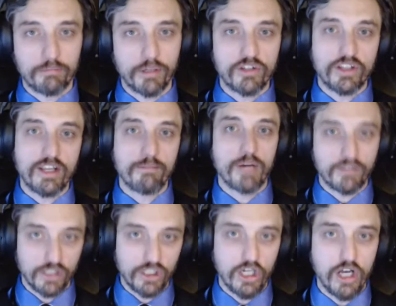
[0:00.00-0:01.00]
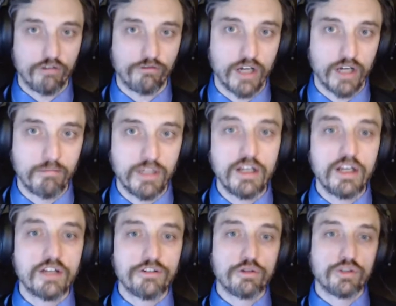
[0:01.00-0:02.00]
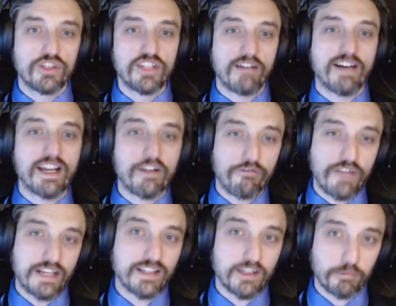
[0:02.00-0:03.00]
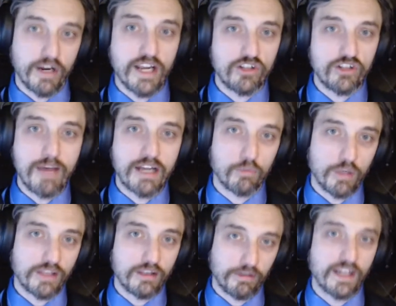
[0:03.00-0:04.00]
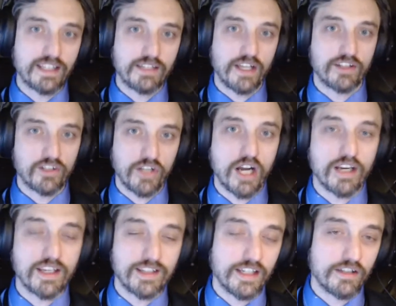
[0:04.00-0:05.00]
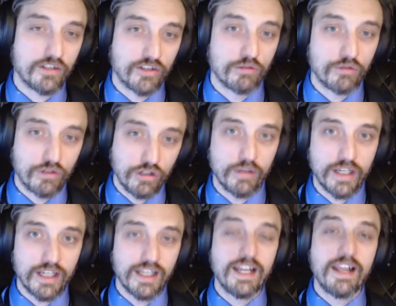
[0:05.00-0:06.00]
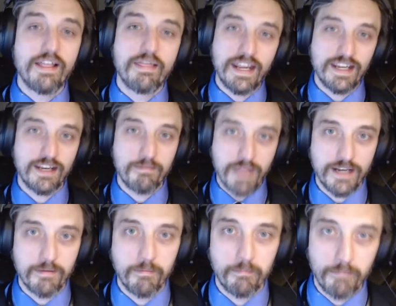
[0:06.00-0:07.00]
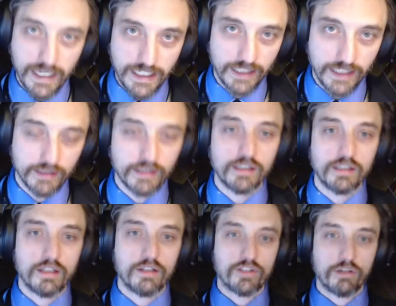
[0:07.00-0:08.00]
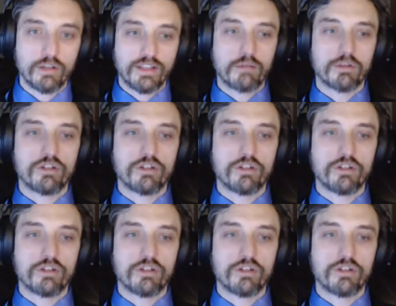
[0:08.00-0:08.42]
the person they bought the call from to sell at a fixed price no matter what the price of that stock is and in so doing they can make money. So what they